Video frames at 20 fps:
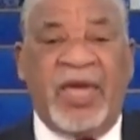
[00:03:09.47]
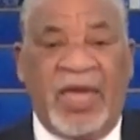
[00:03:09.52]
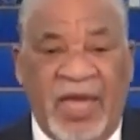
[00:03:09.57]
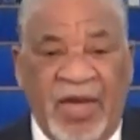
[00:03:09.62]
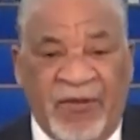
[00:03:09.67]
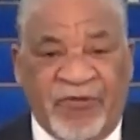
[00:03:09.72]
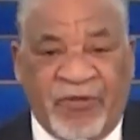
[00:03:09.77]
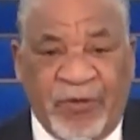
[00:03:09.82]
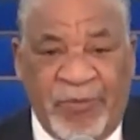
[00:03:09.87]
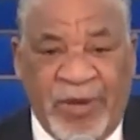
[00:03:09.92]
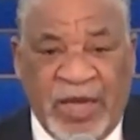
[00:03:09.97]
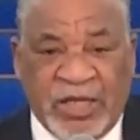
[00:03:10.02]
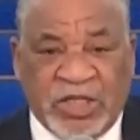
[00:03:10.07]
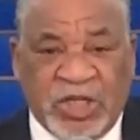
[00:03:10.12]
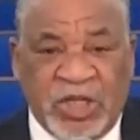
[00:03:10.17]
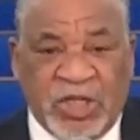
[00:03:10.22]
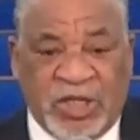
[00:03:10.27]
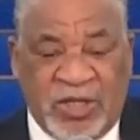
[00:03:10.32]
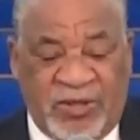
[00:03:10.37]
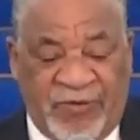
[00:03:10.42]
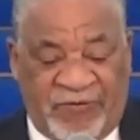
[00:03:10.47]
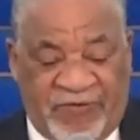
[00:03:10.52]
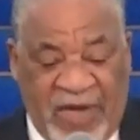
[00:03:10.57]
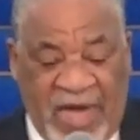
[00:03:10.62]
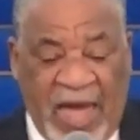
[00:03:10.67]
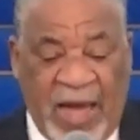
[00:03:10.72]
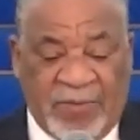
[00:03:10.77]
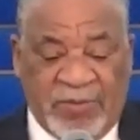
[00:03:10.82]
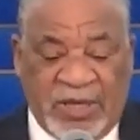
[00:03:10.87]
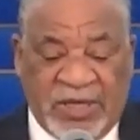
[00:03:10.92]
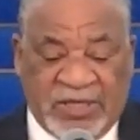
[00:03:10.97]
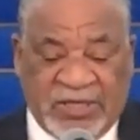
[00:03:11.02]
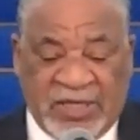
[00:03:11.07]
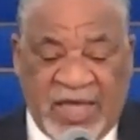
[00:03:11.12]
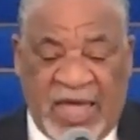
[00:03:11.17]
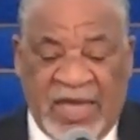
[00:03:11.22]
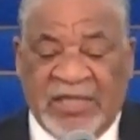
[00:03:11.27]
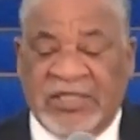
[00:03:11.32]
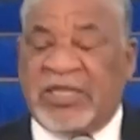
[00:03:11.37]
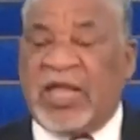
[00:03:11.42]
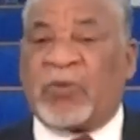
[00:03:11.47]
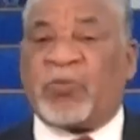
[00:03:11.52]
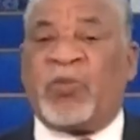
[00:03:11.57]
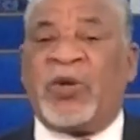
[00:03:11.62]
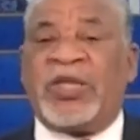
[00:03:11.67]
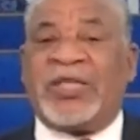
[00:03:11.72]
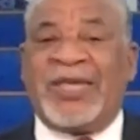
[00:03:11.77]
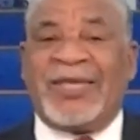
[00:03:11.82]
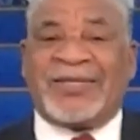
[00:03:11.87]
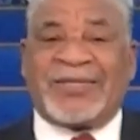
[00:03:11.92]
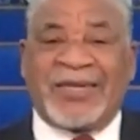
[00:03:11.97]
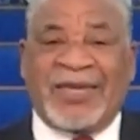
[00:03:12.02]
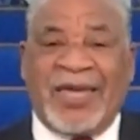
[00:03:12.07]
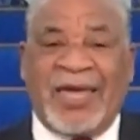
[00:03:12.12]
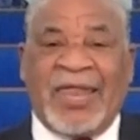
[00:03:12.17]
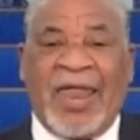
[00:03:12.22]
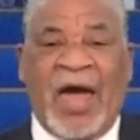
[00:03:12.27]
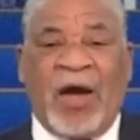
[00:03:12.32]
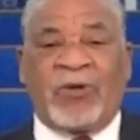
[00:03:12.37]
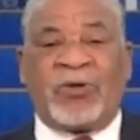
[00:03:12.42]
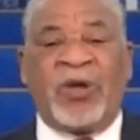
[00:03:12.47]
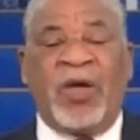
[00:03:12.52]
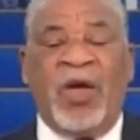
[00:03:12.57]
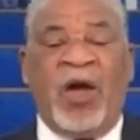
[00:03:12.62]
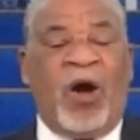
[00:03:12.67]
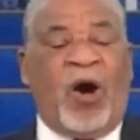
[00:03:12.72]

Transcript: information to the families, things that we need to get out.